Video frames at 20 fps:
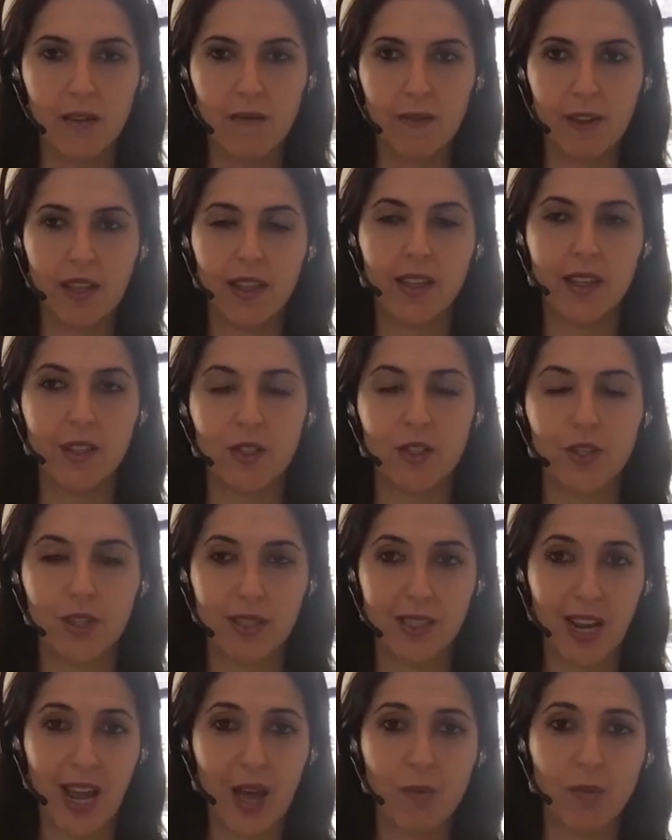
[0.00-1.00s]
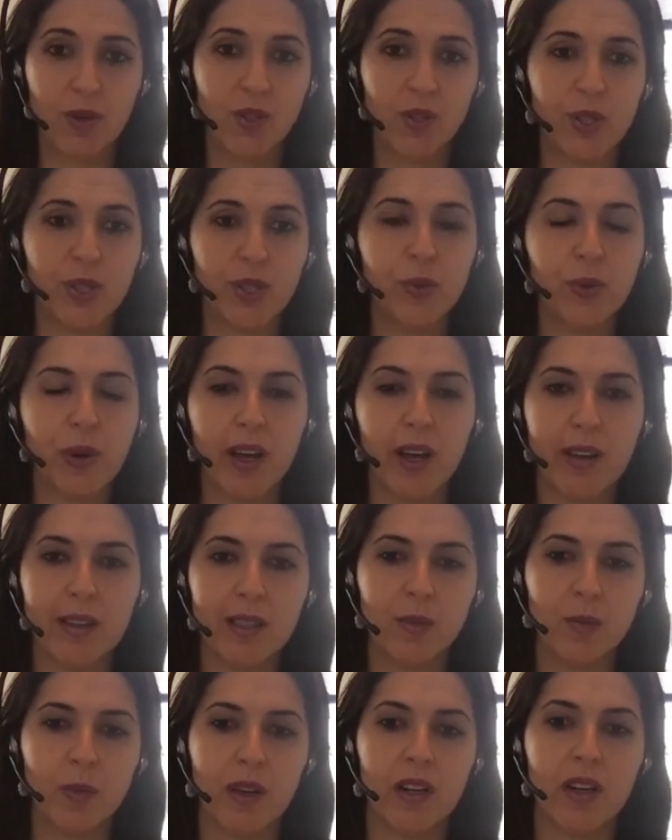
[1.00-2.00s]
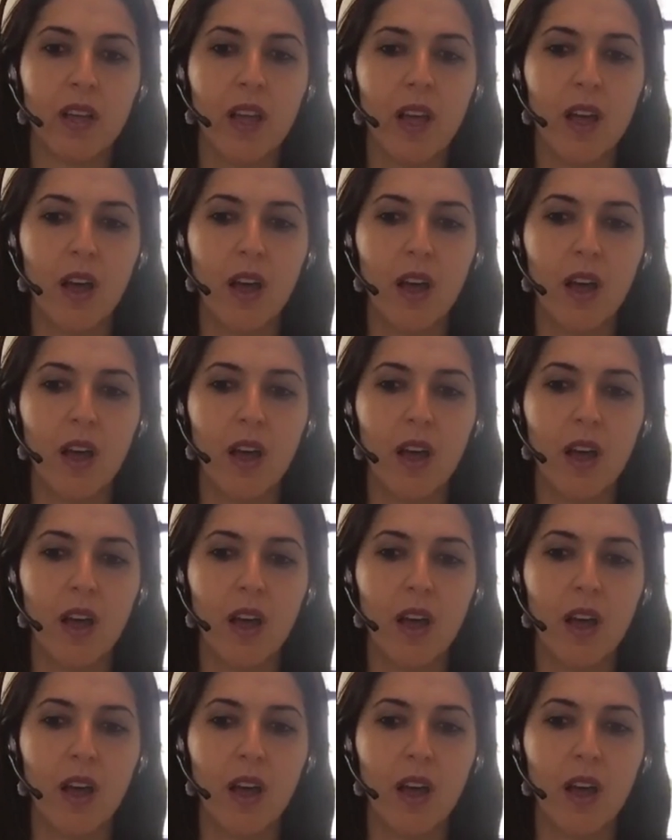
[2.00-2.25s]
feelings just happen to us, but